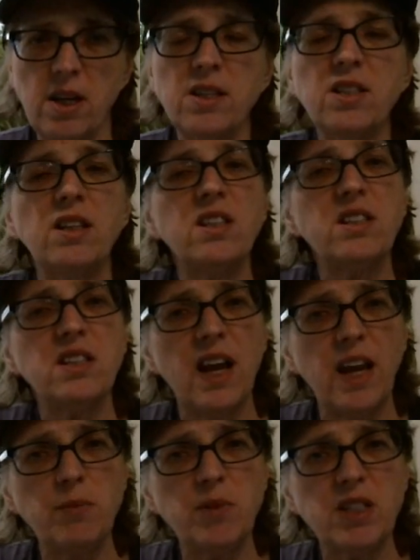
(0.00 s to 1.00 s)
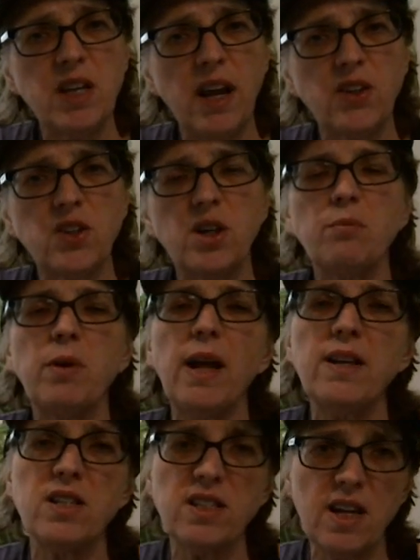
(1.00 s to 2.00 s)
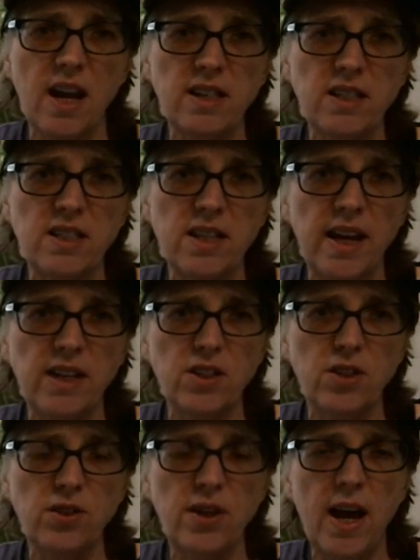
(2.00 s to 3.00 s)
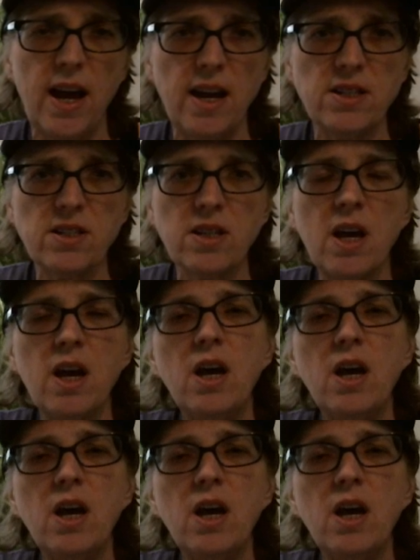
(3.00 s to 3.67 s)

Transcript: It's in the same section, but I decided to take 2 days.